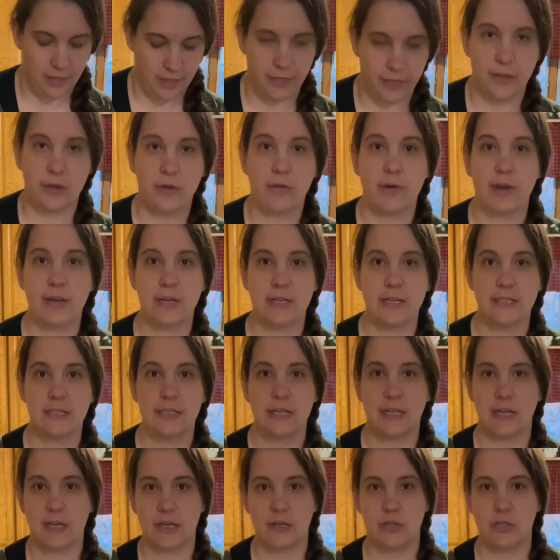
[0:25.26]
the greatest
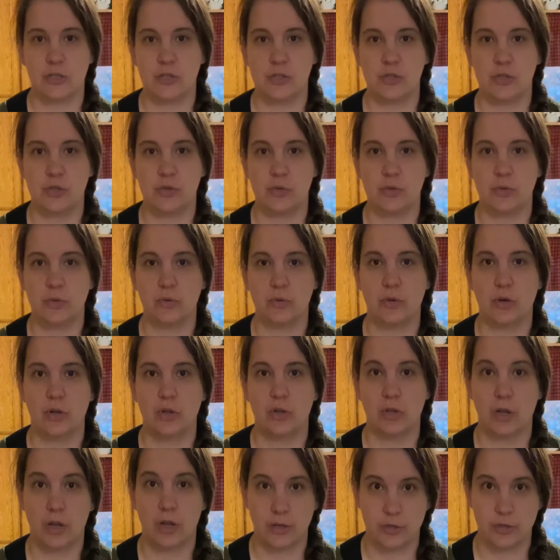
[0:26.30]
thing to do
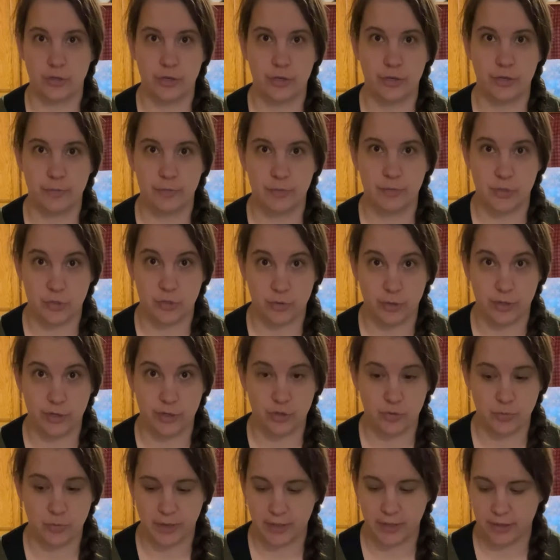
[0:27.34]
long-term
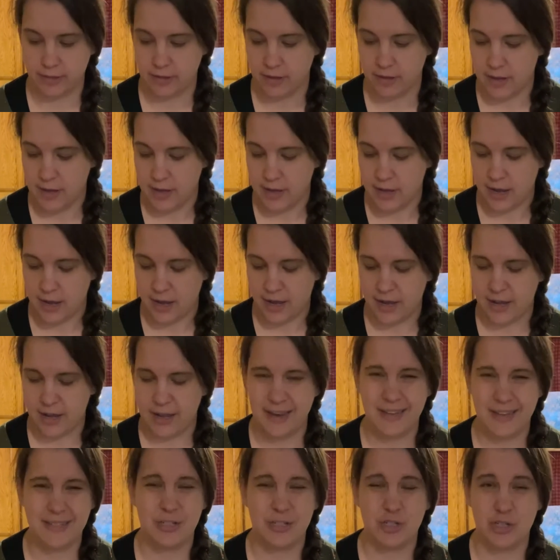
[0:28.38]
storage with. It
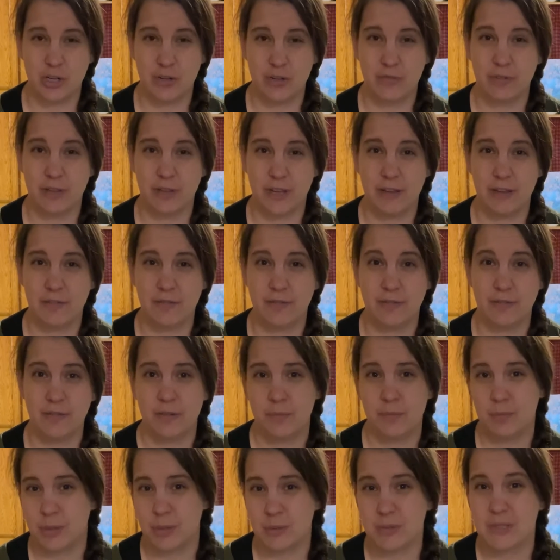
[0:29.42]
has a shelf life
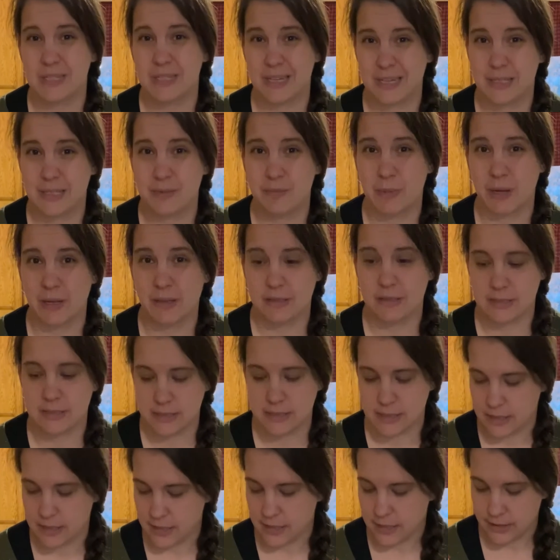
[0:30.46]
about 6 months.
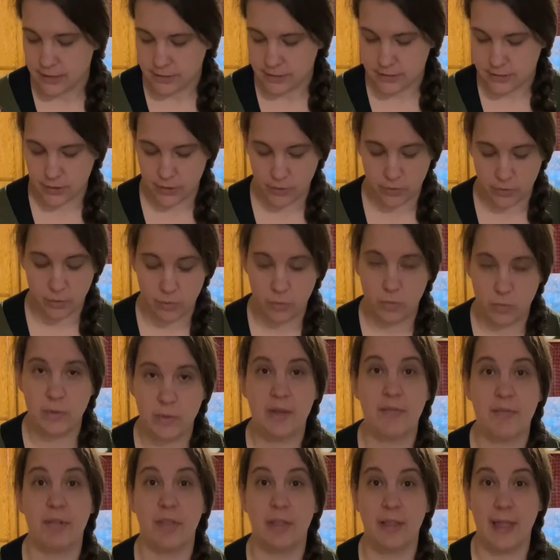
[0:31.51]
So we
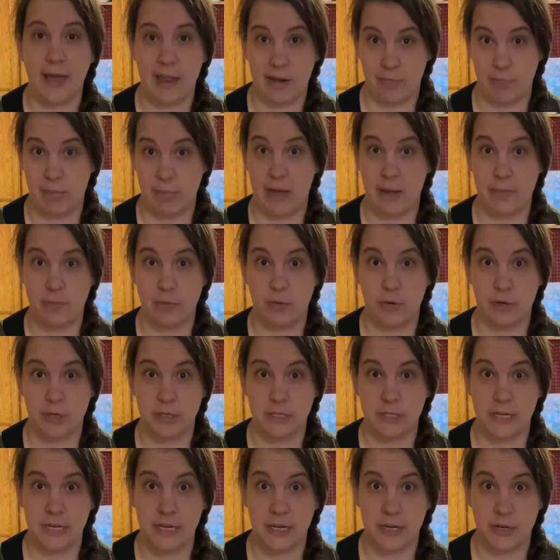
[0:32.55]
have a lot of popcorn
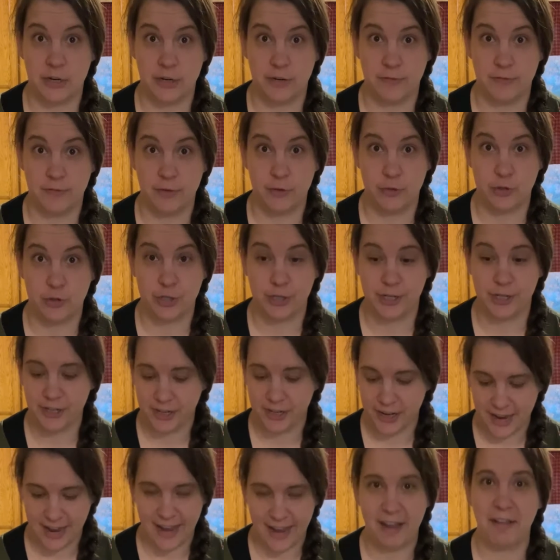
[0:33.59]
to eat in our future,
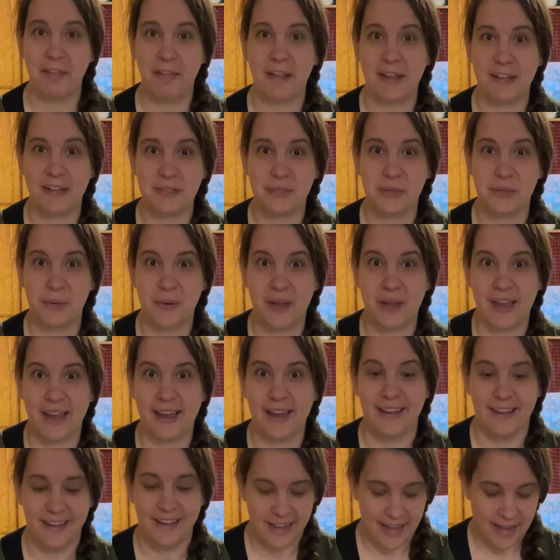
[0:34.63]
and that's okay.
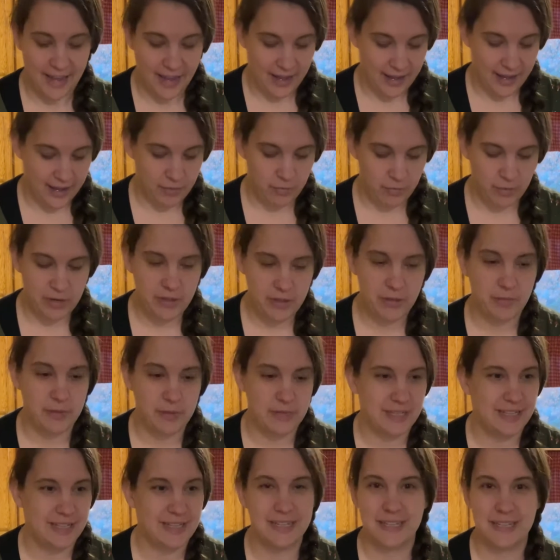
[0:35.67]
One of the
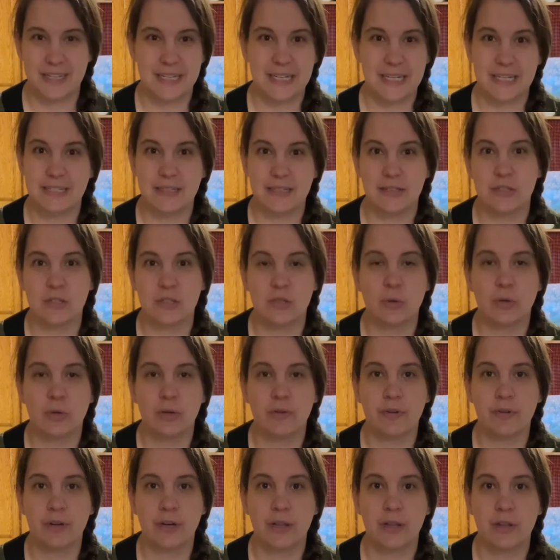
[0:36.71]
reasons it doesn't store a
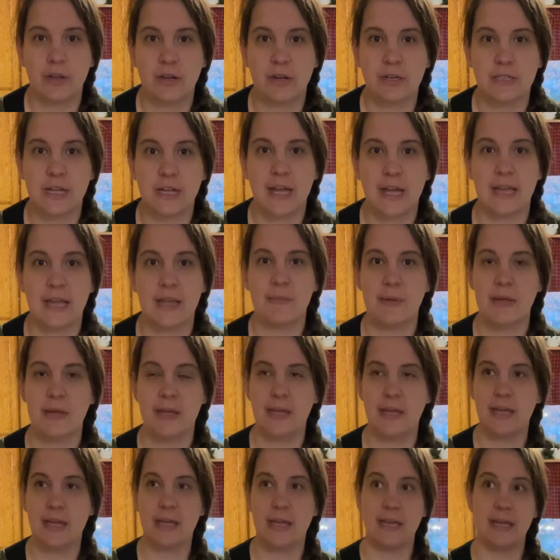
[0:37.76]
very long time
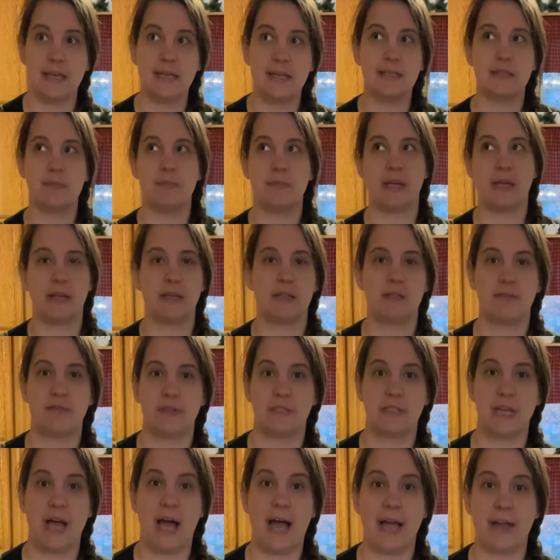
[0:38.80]
is because of
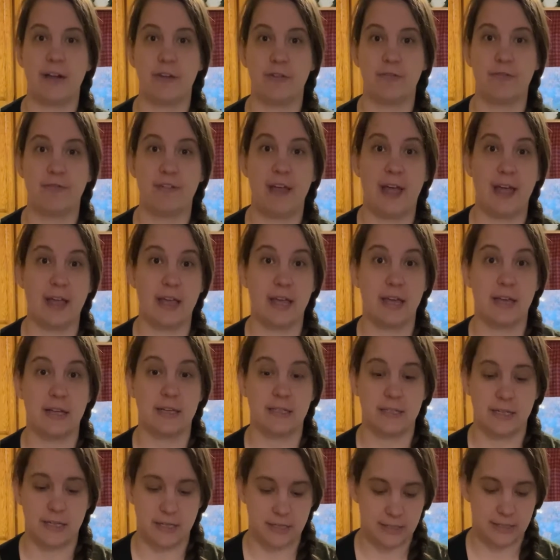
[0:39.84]
its higher fat
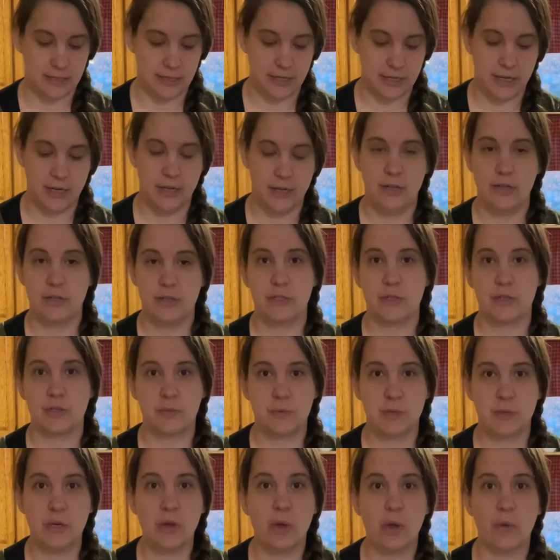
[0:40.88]
content. So as
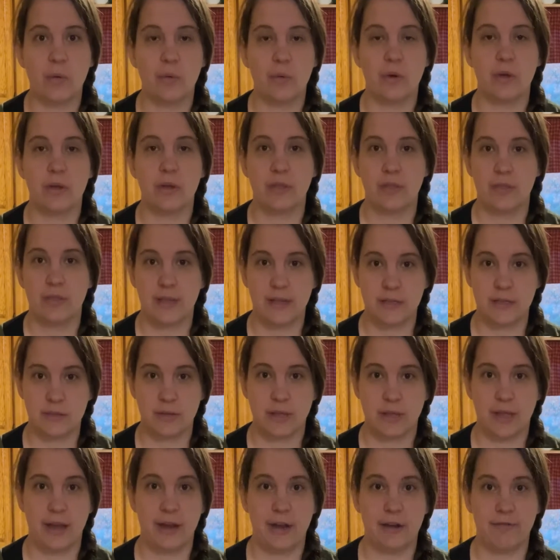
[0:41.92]
we know, things with a
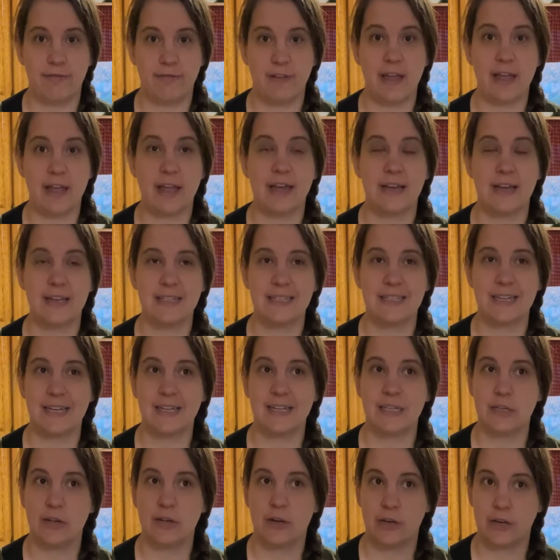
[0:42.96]
higher fat
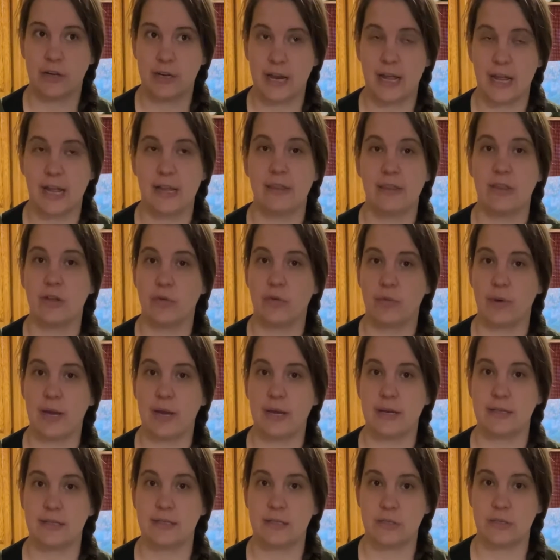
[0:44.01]
content are not the
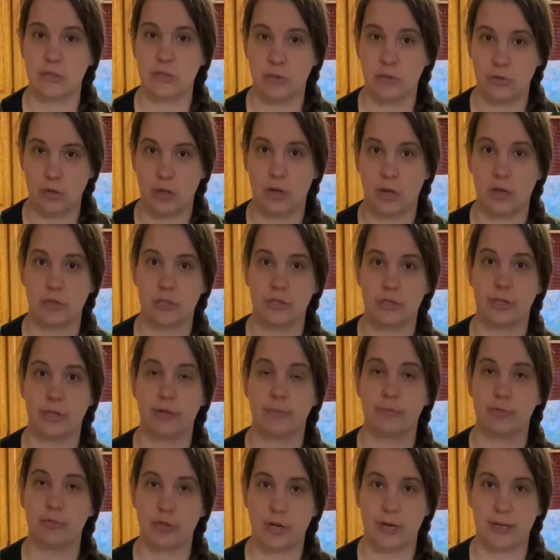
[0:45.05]
greatest
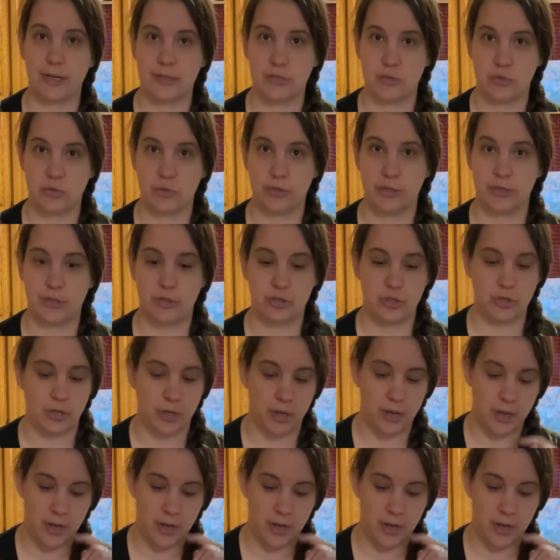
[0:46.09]
long-term dry storage.